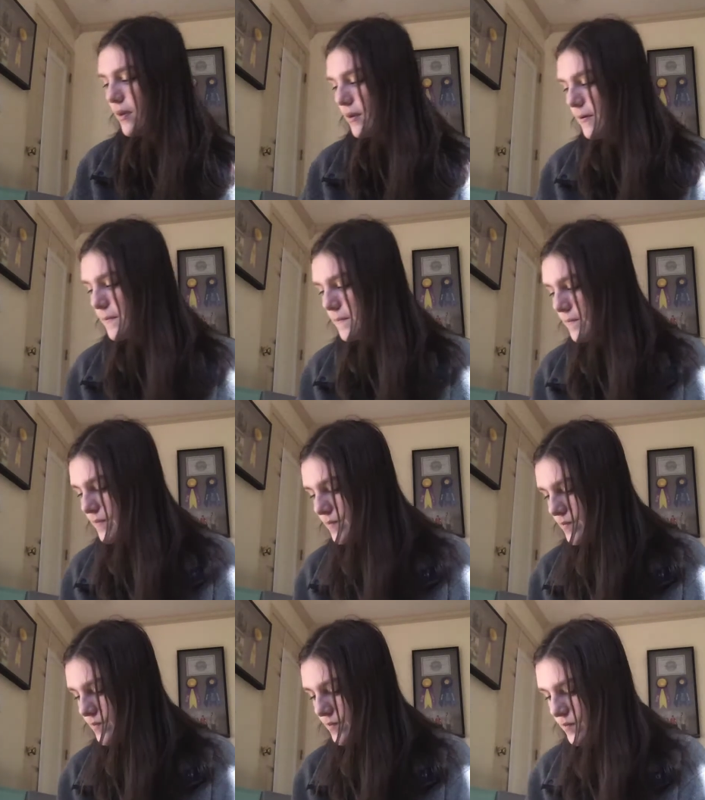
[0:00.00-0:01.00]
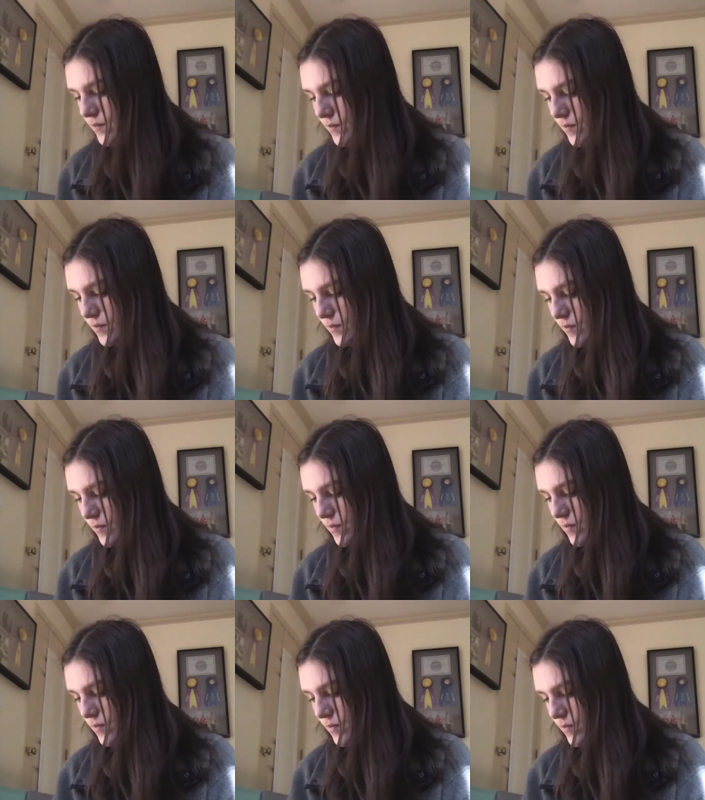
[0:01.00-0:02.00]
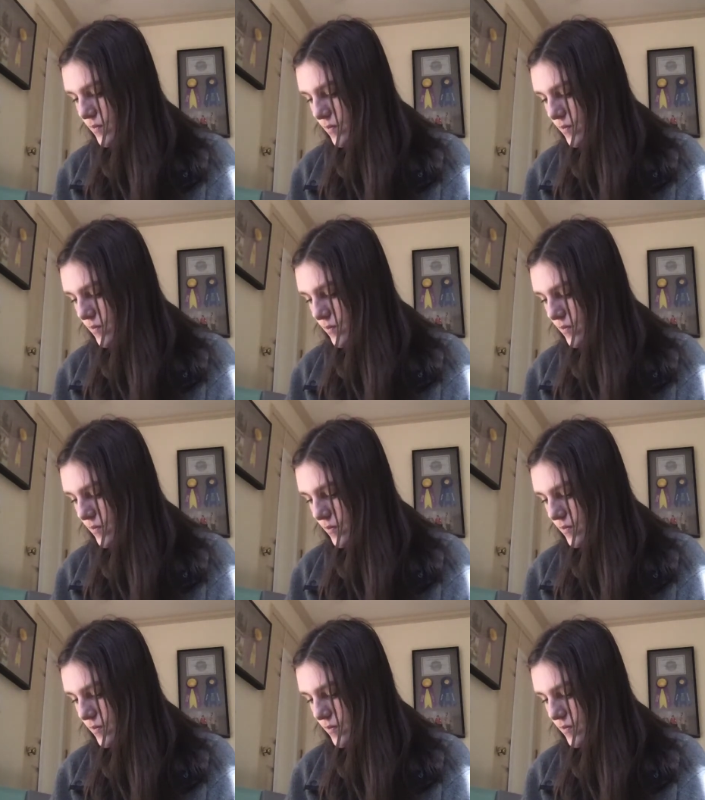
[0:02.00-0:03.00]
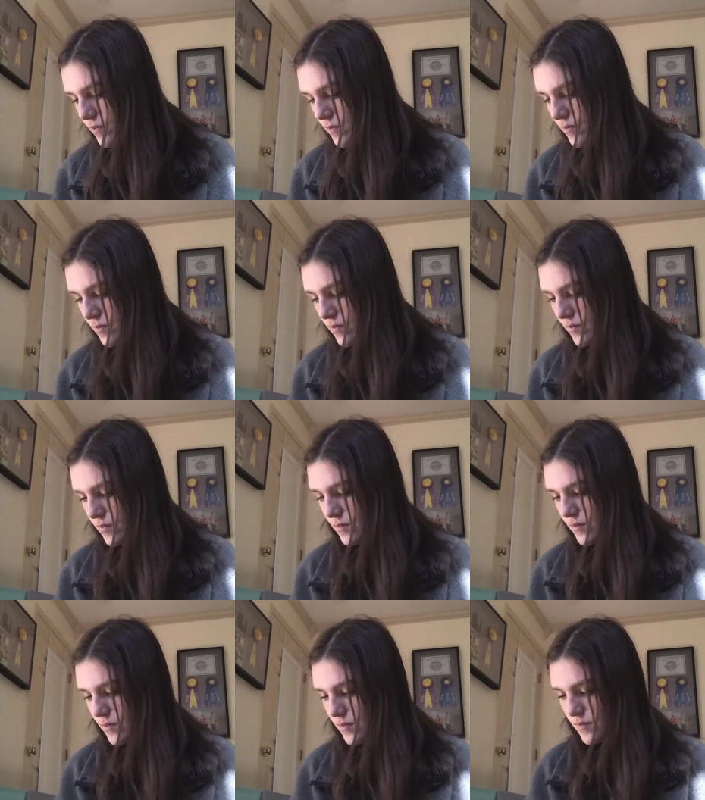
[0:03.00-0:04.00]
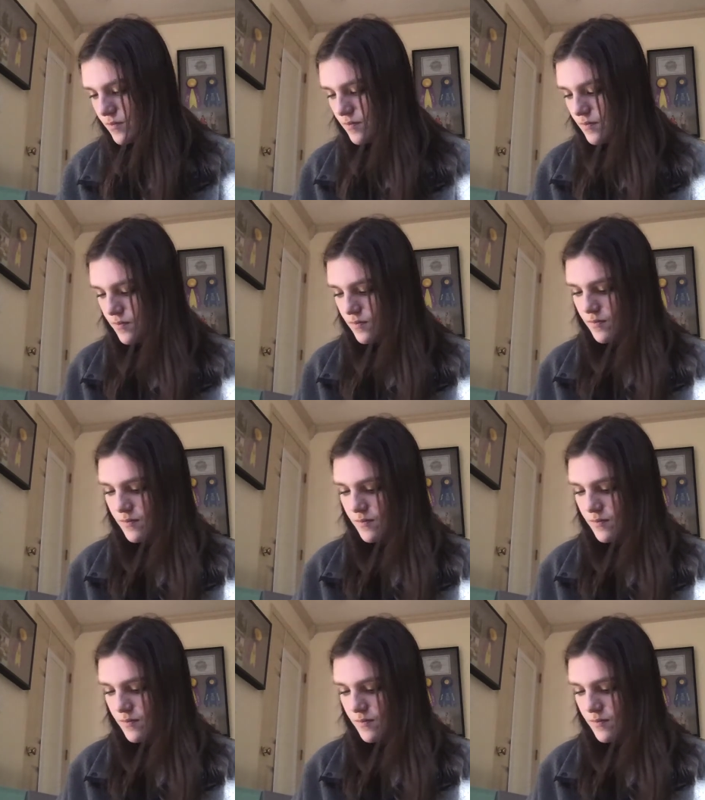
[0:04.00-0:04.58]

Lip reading: Nothing is said.